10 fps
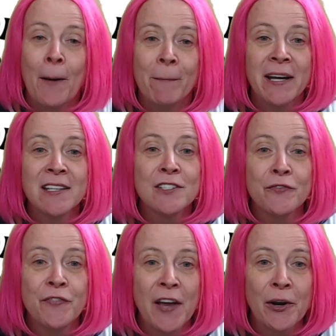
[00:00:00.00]
but is
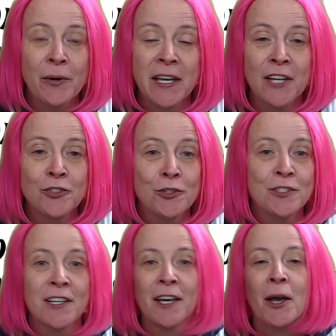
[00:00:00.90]
very
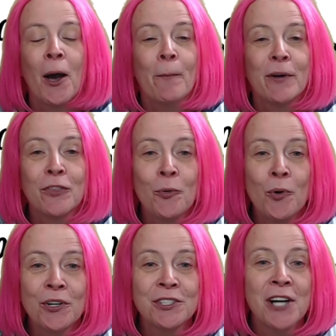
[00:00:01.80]
interesting. But the
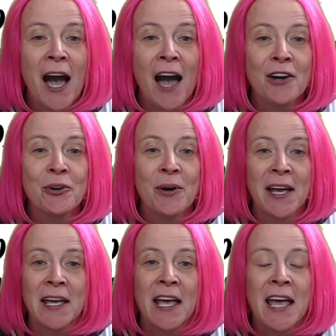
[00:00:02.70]
word
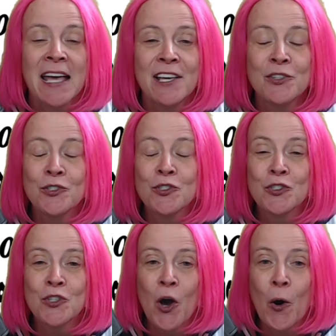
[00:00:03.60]
cockerate is
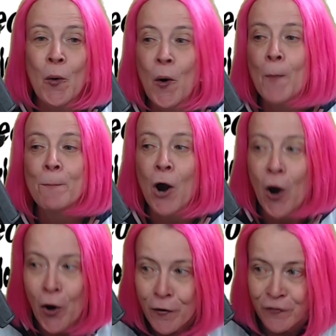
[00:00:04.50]
so
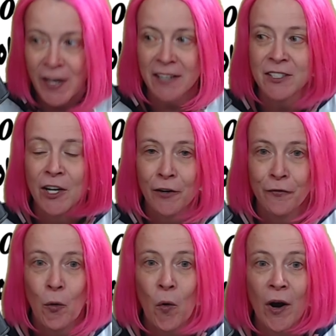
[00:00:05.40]
perfect
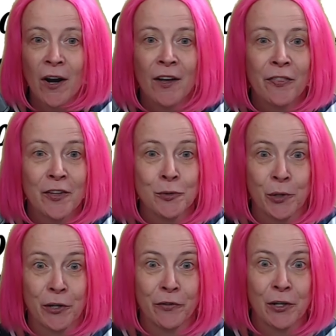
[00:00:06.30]
for the
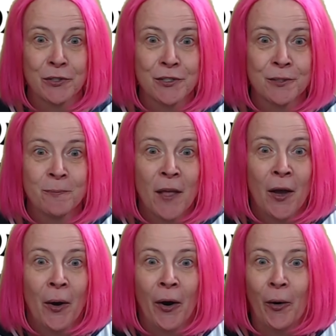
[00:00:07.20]
Twitterverse
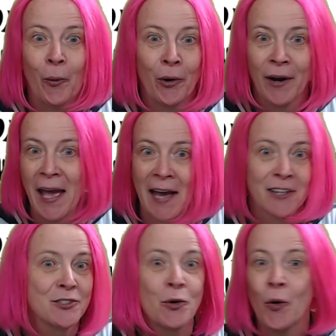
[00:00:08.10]
or
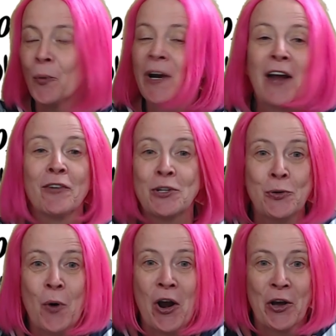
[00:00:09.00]
X or whatever
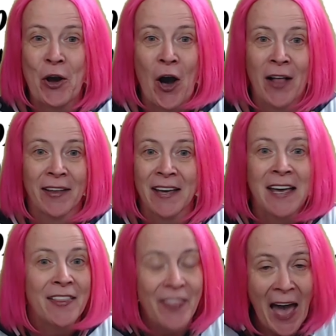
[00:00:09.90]
you want to call it.
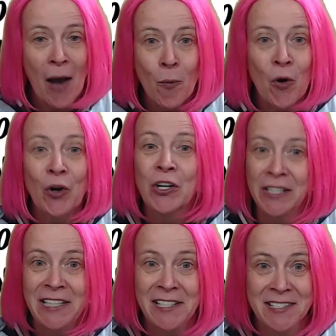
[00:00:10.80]
That word
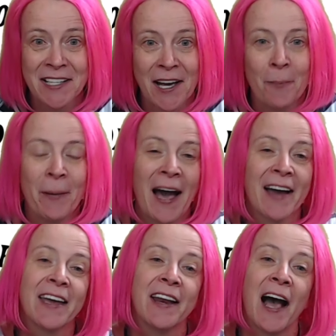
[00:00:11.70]
needs to come
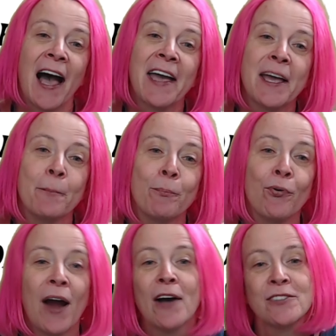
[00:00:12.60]
back. And I am
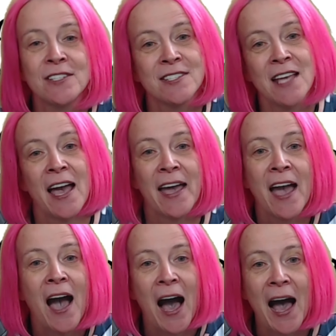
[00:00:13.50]
proud to say
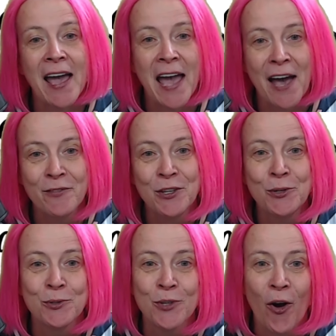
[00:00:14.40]
I have
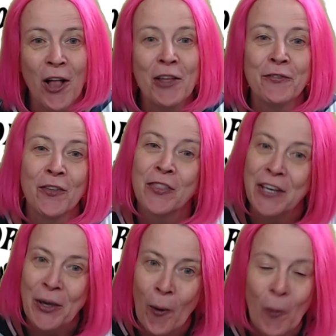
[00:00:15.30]
used all of
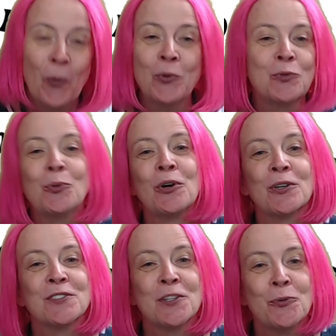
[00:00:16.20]
the old
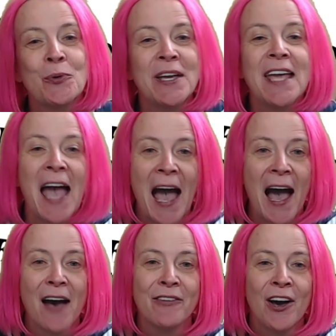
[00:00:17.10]
words that we
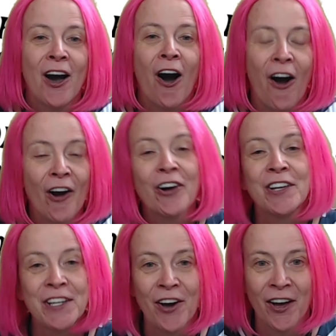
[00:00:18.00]
have
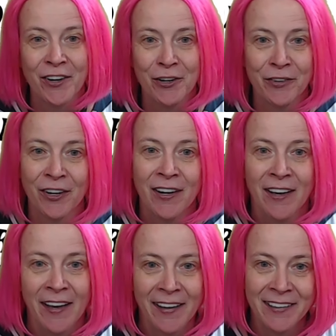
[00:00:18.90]
already gone over
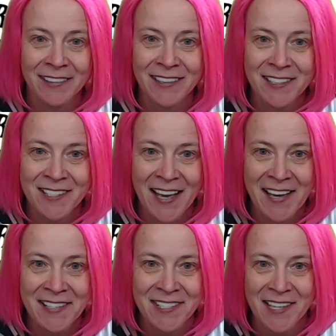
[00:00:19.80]
in at least
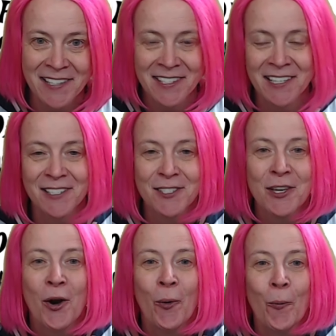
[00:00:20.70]
a sentence
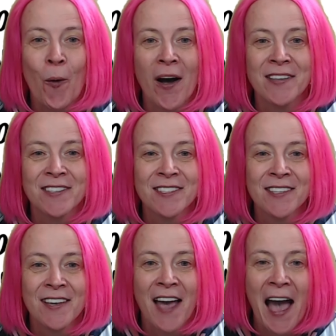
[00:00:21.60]
once.
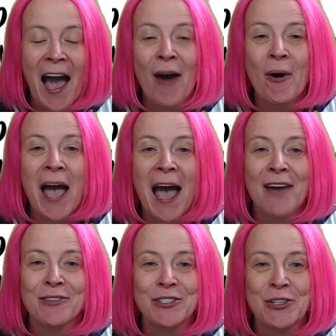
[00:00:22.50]
How
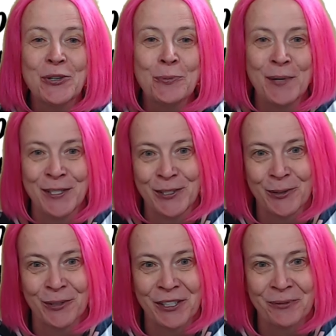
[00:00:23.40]
have you been
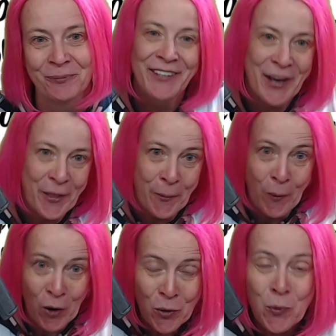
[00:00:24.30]
doing? Now, the
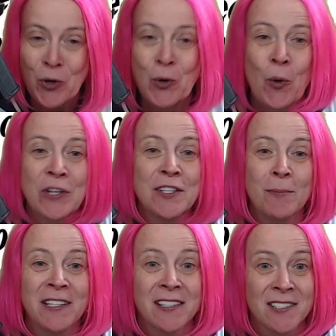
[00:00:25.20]
word we're going to
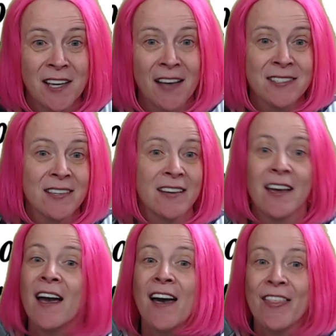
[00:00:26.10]
be discussing
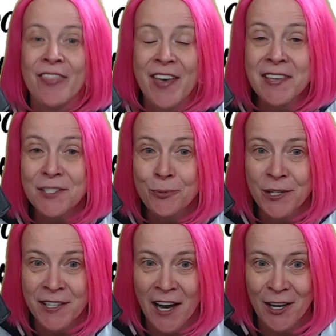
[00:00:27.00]
this
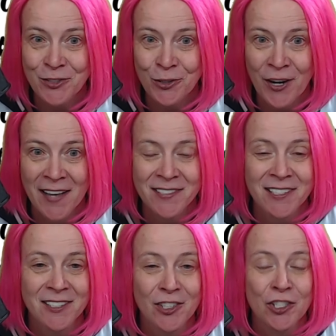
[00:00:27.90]
week on
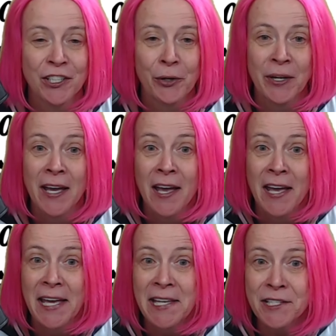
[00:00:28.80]
Jurassic Dictionary
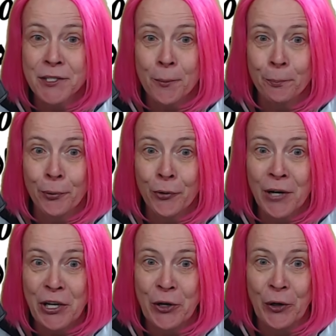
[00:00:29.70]
is
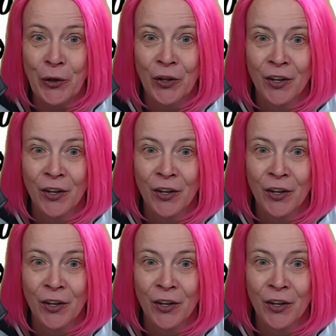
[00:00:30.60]
Prinkle.